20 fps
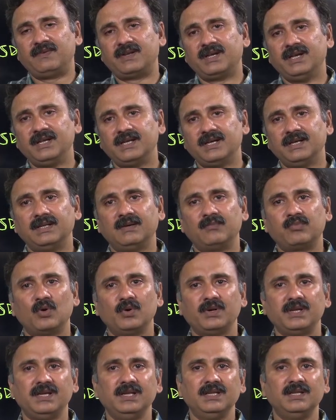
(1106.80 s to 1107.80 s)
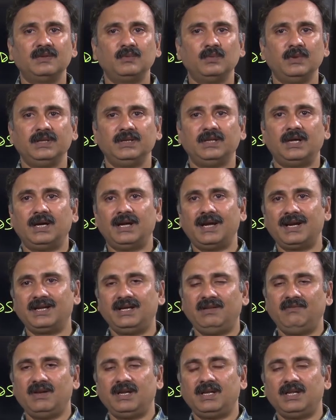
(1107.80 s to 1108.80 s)
have treated the proteins with the
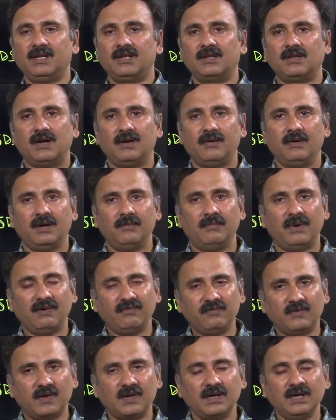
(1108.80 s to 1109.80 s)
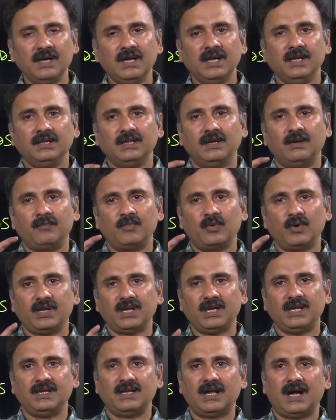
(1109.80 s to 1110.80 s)
activating buffer, the
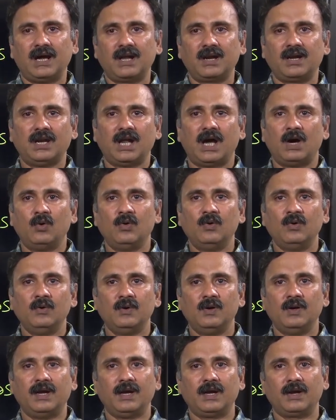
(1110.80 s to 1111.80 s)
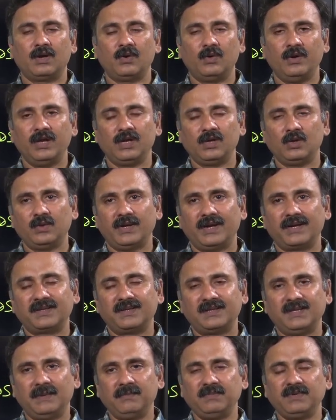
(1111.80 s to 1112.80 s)
protein are now going to
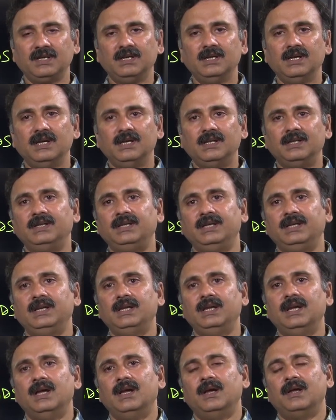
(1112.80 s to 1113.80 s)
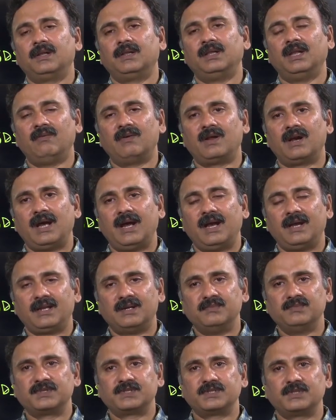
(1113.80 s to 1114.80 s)
accept the silver
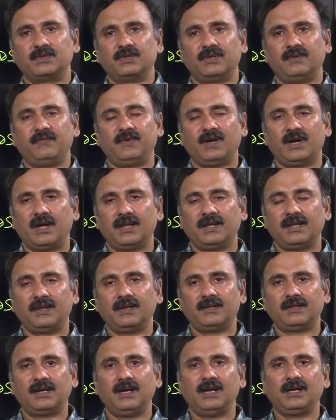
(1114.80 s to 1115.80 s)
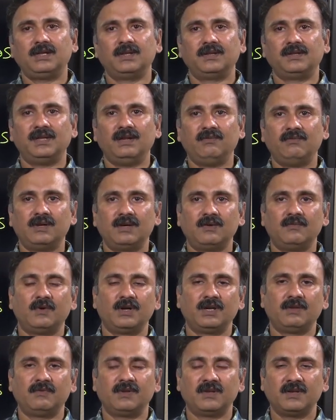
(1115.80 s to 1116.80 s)
atoms. So as a result, the silver
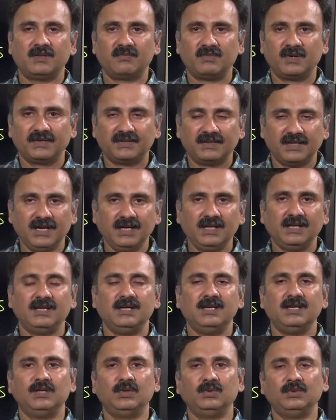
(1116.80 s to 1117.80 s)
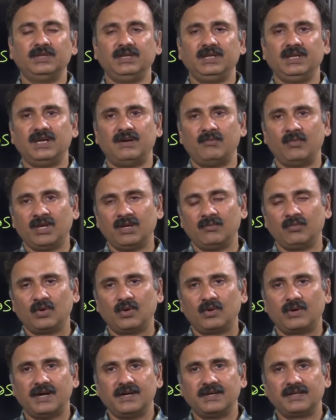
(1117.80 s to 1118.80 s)
whatever is present into the ammonium
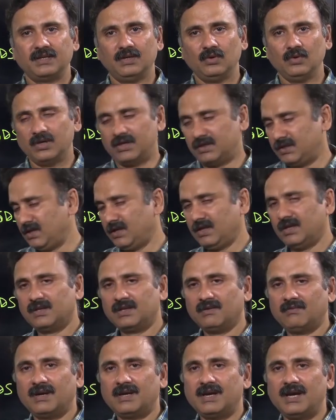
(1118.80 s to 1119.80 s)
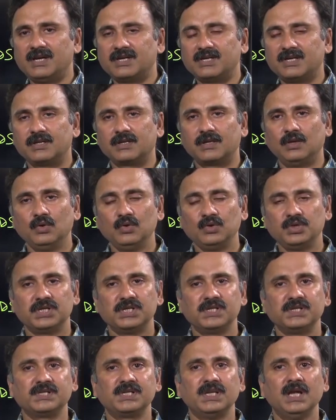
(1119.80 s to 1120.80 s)
chloride the silver nitrate
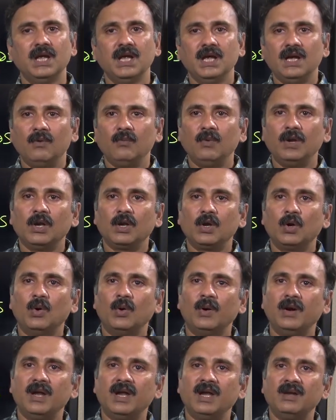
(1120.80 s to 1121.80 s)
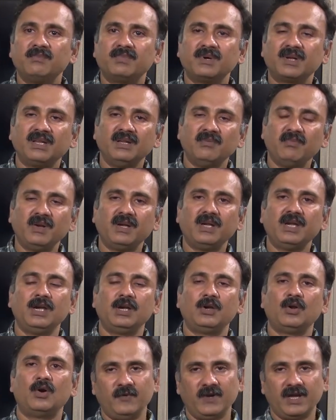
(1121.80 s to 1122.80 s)
solutions will go and
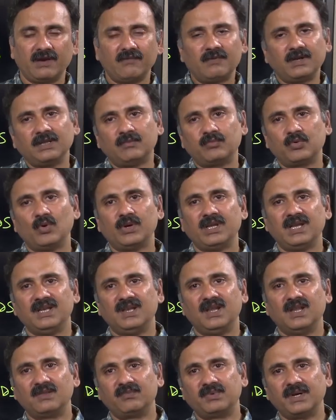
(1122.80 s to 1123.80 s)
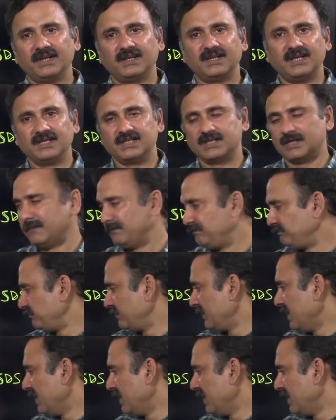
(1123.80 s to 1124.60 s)
precipitate wherever the protein is present.